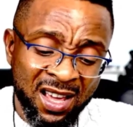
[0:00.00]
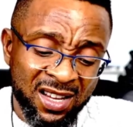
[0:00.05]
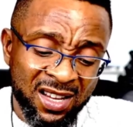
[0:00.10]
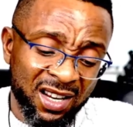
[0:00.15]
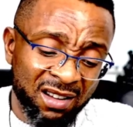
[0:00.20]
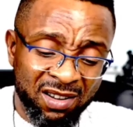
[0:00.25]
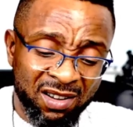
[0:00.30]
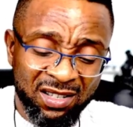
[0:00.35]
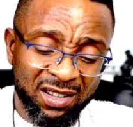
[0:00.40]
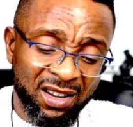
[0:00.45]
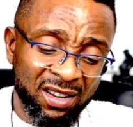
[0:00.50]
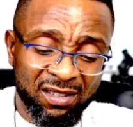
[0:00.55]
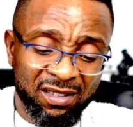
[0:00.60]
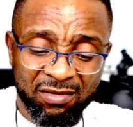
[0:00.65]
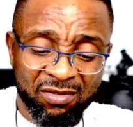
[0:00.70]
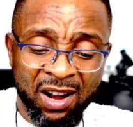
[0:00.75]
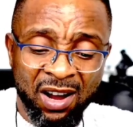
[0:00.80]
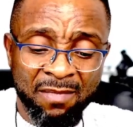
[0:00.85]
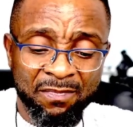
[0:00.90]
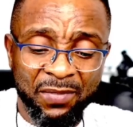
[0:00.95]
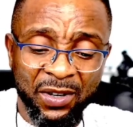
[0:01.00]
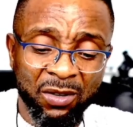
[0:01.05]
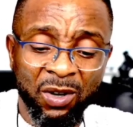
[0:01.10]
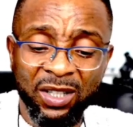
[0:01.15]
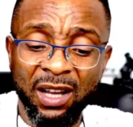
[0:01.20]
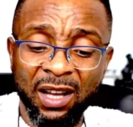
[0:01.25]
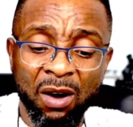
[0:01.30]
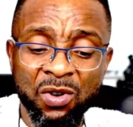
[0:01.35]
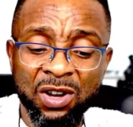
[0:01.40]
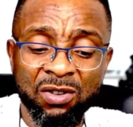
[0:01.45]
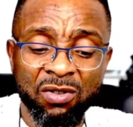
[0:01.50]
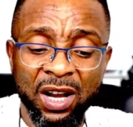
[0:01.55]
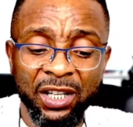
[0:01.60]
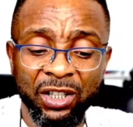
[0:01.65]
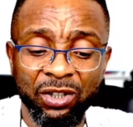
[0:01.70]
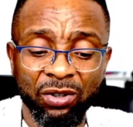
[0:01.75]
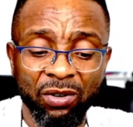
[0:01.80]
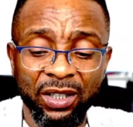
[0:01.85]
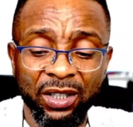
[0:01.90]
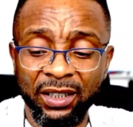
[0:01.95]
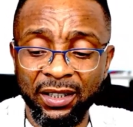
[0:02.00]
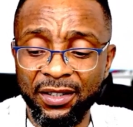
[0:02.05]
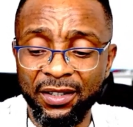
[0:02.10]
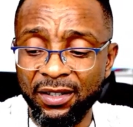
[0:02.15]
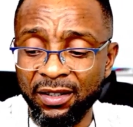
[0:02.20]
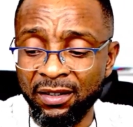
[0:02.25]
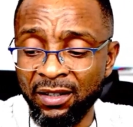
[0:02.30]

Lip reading: They want us to go and protest. What are we going to eat?